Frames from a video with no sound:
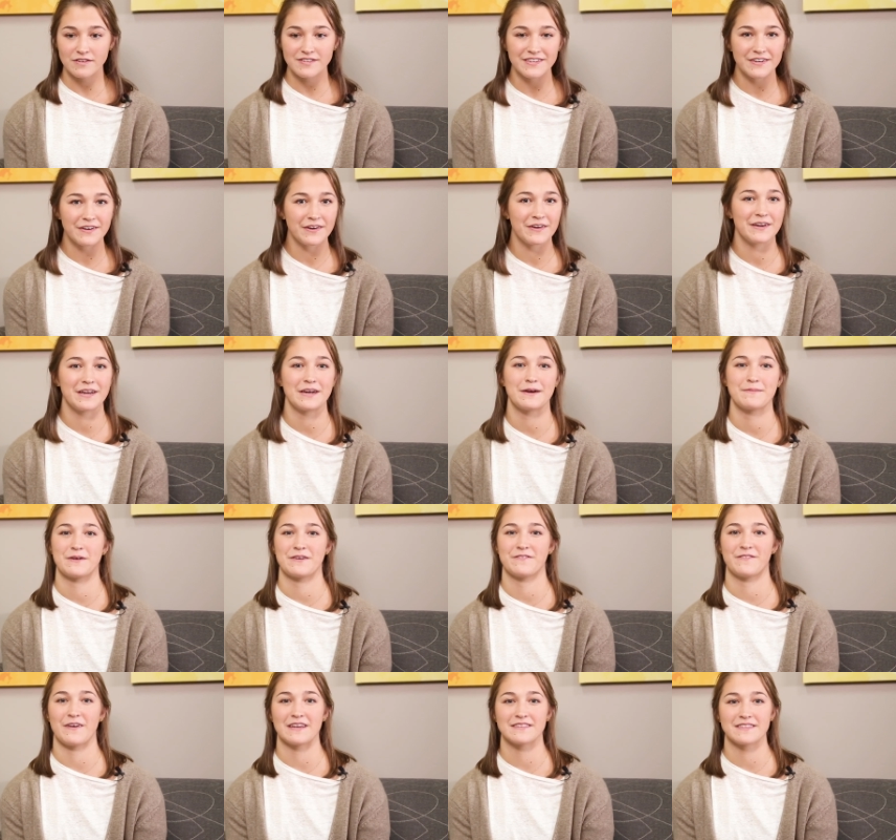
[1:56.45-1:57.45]
also go to your
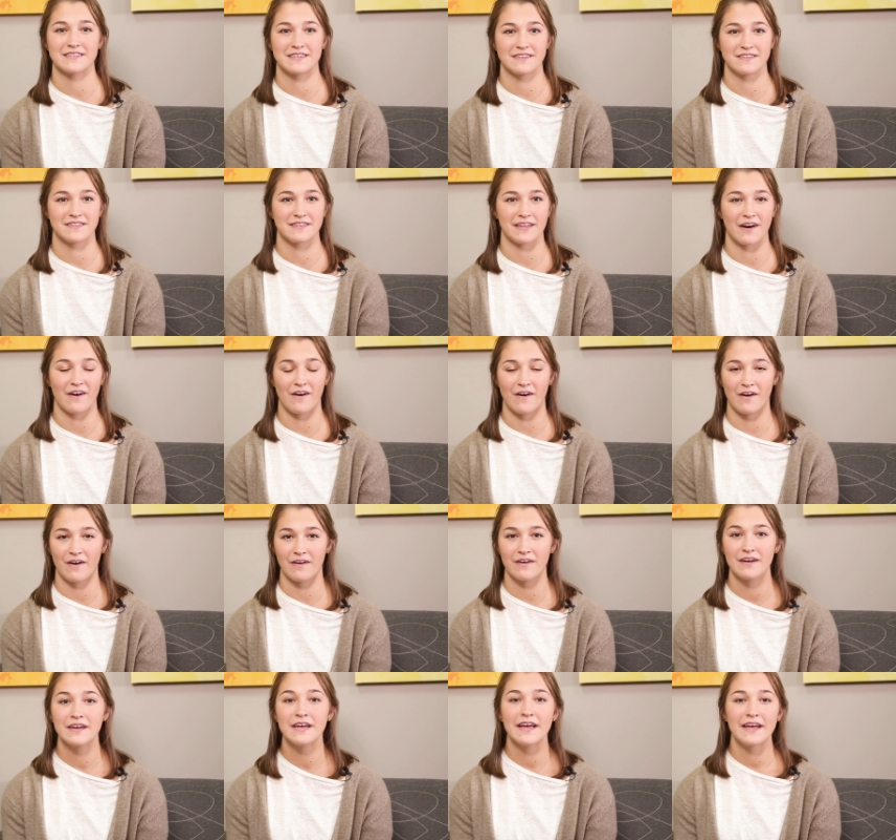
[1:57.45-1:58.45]
professors. They're
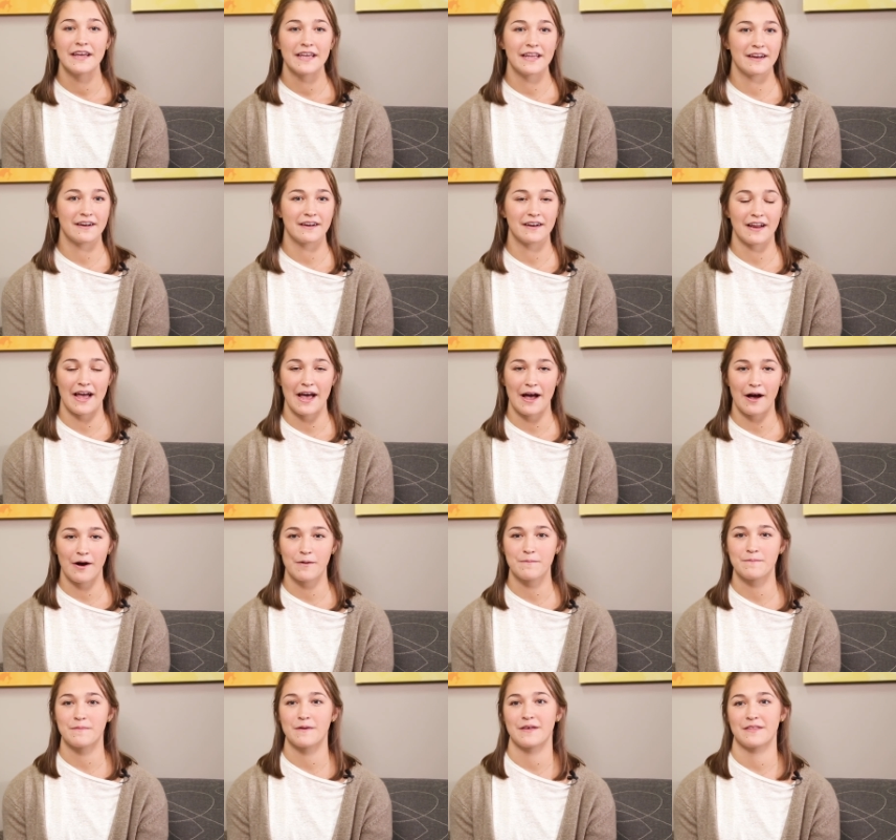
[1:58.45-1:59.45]
all here to
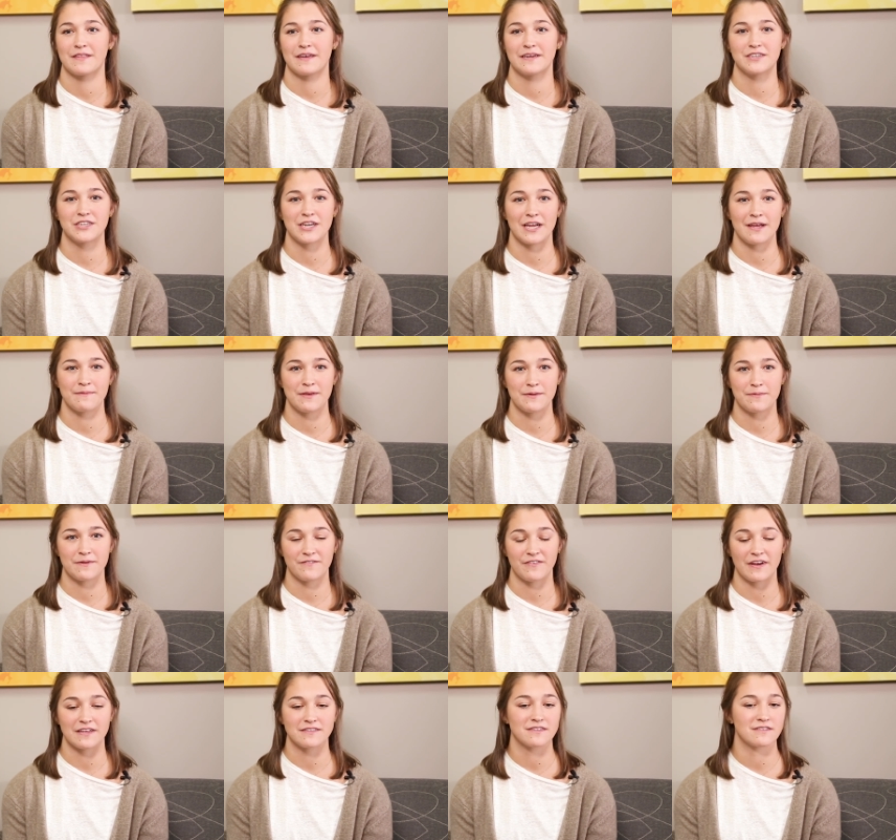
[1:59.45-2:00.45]
help. The J M U
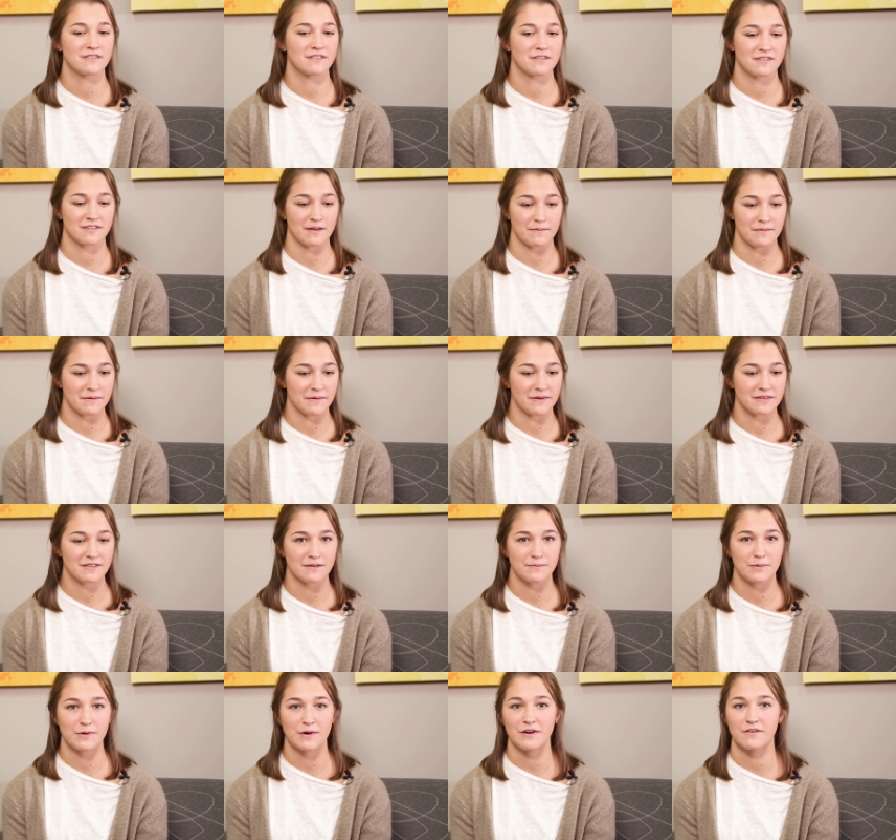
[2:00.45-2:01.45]
professors are some of the
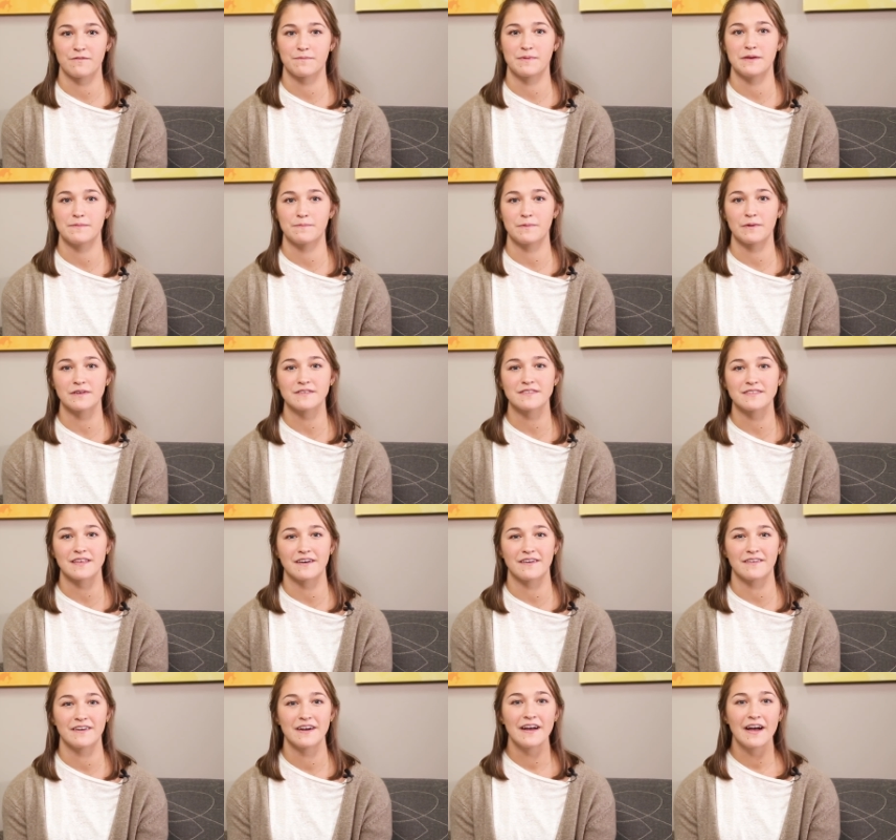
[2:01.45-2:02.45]
most supportive people,
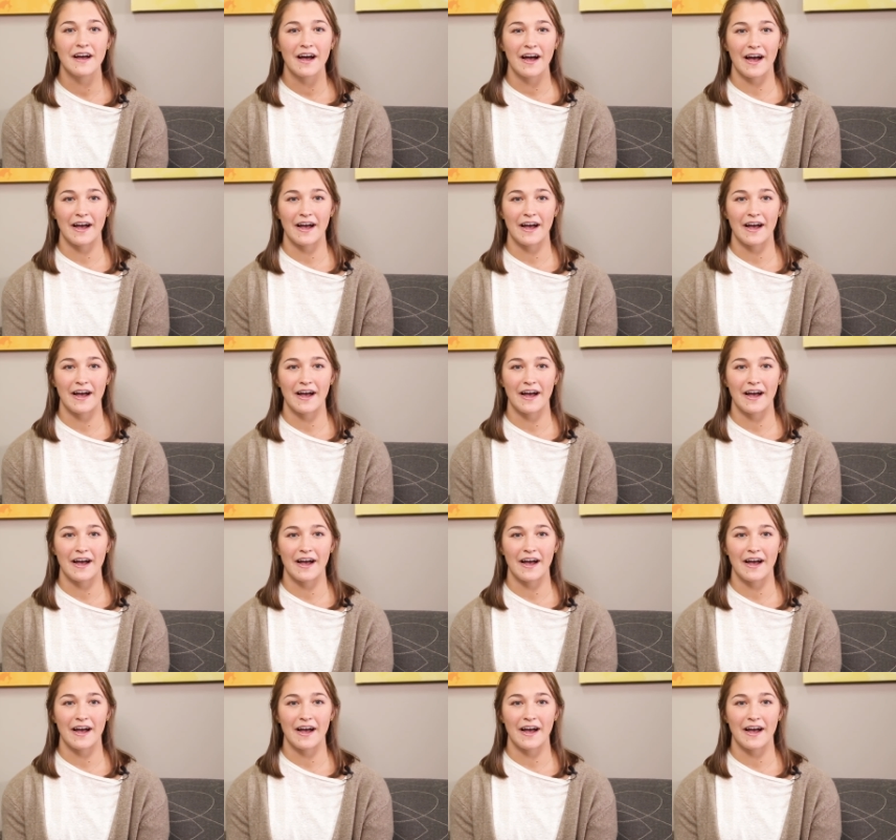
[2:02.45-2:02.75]
so